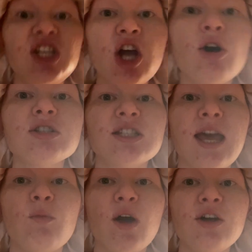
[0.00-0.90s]
knows
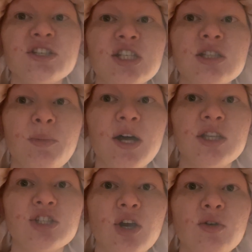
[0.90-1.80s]
damn well that she's the butt of the
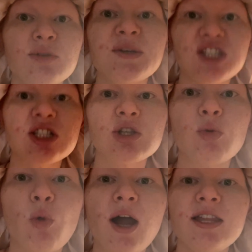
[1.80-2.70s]
joke, but she's
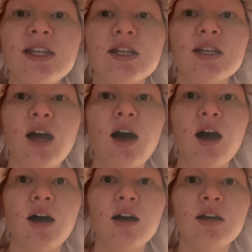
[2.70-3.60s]
quietly
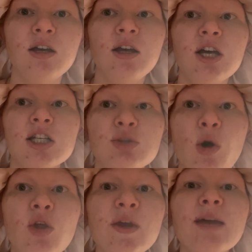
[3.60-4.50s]

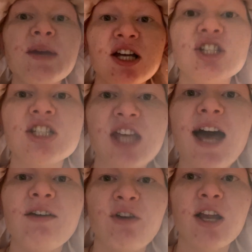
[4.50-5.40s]
swallowing it because she's
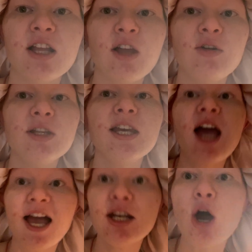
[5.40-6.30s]
that fucking lonely.
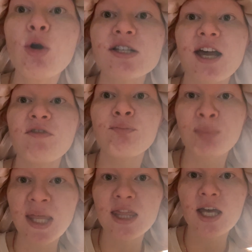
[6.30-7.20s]
I know, because I've
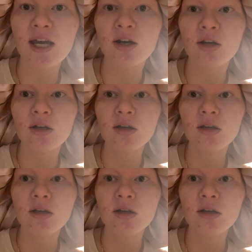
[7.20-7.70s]
been there.